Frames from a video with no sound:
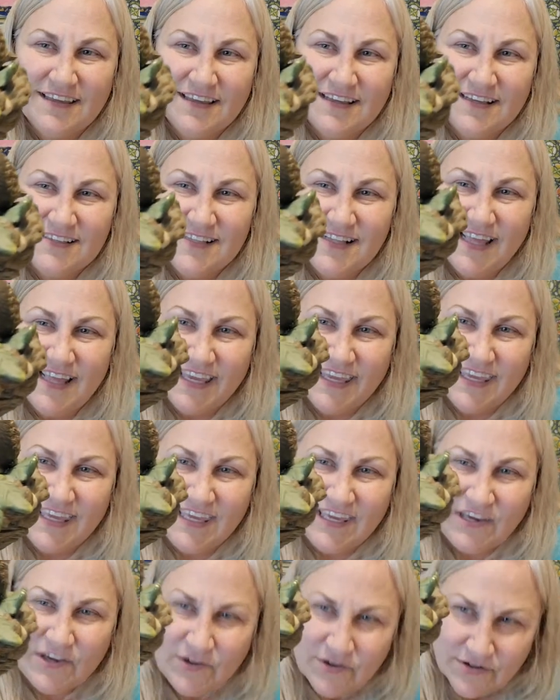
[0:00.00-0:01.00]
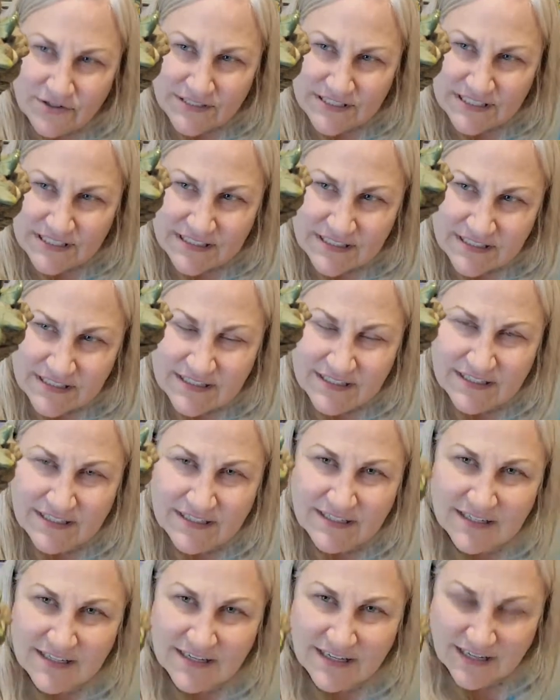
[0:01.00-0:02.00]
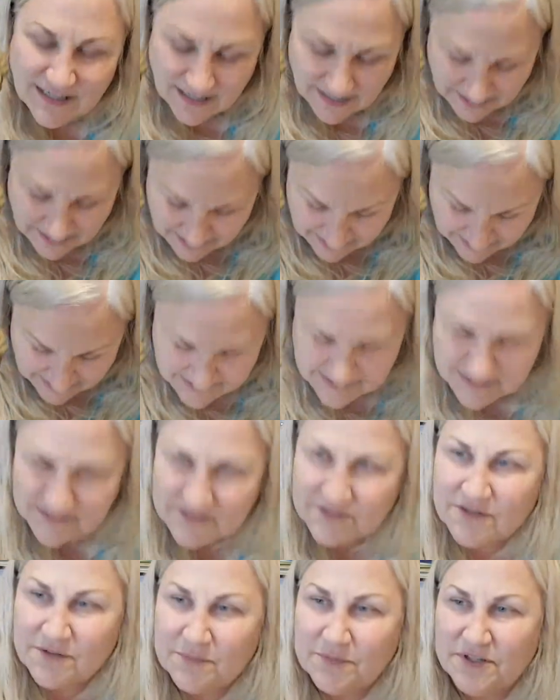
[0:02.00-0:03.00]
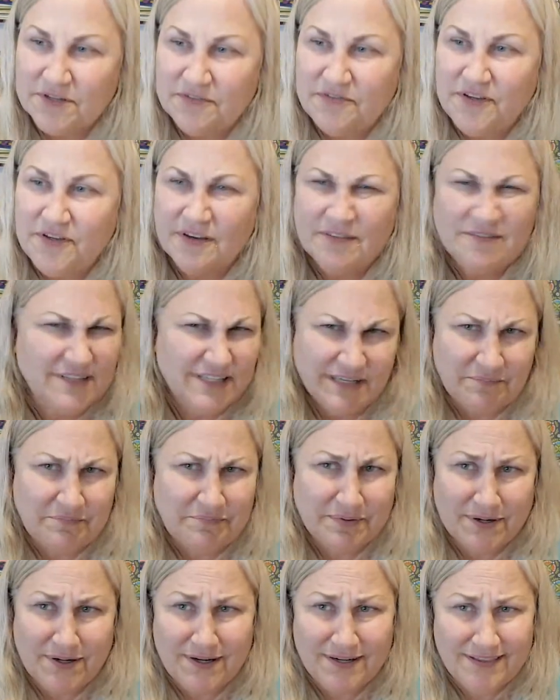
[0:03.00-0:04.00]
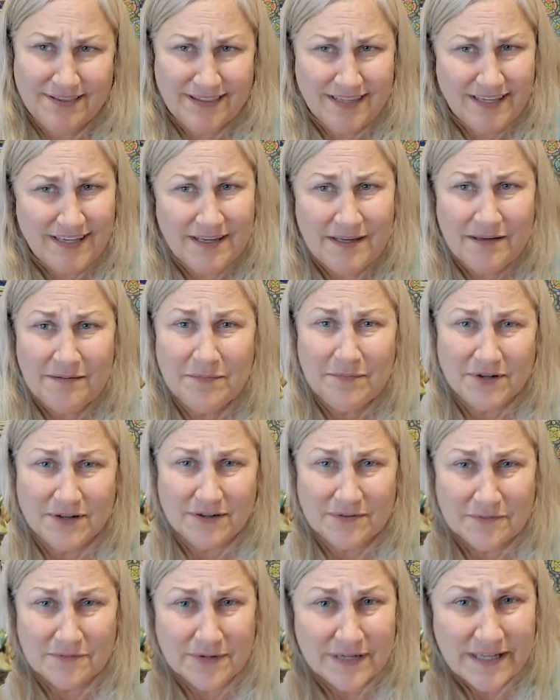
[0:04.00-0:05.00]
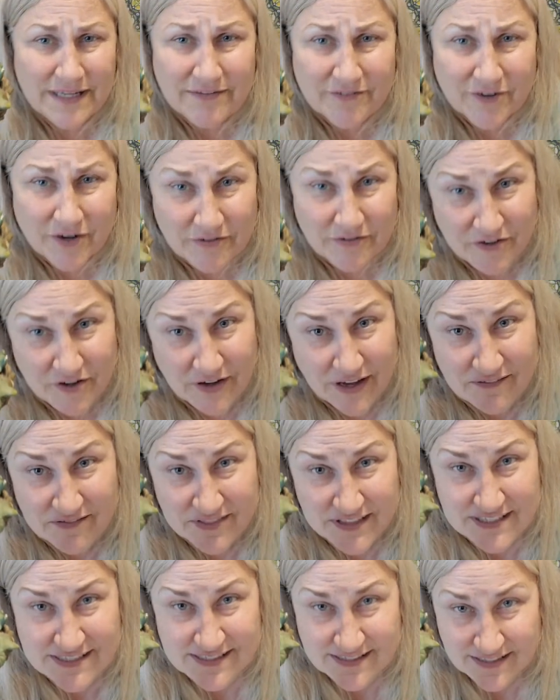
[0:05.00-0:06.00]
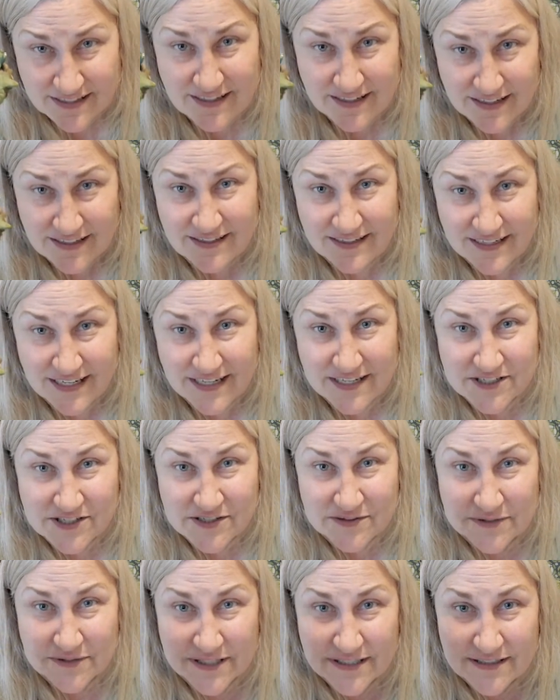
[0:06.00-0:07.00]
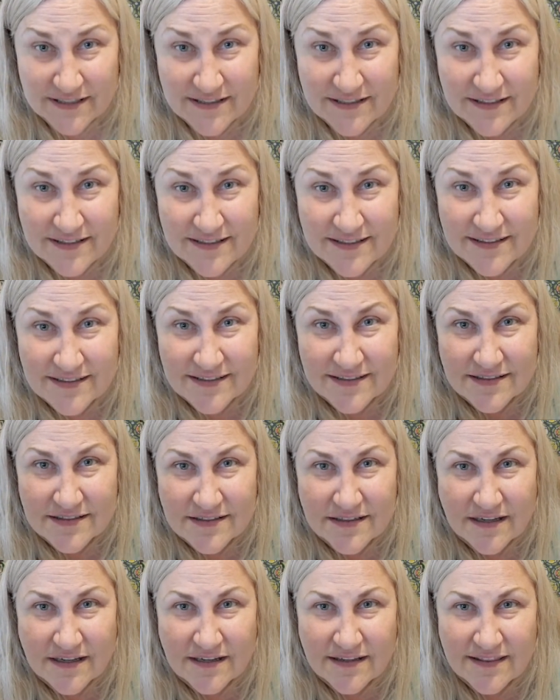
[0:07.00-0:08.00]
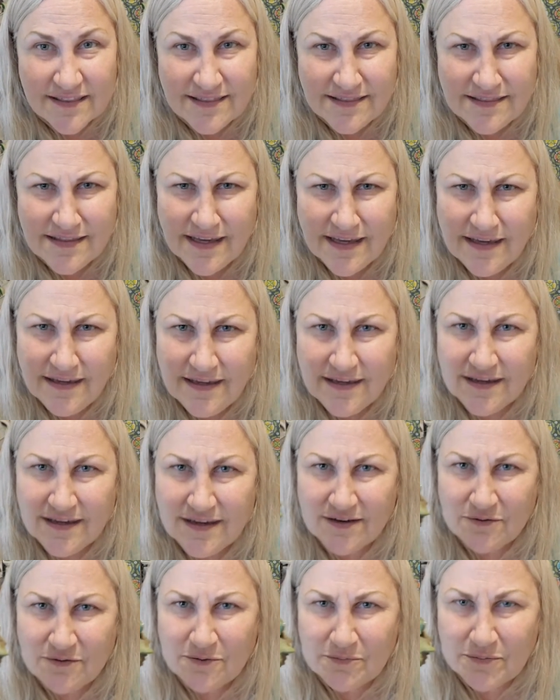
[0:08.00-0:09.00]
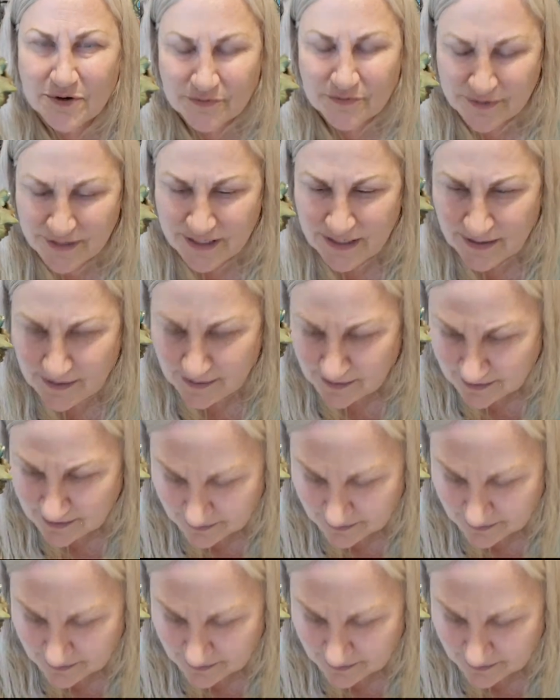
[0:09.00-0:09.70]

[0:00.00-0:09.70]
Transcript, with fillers: Isn't that cute? I think it's adorable. If you have like a bird theme or whatever, if you have this nature wood. Thank you, Maria.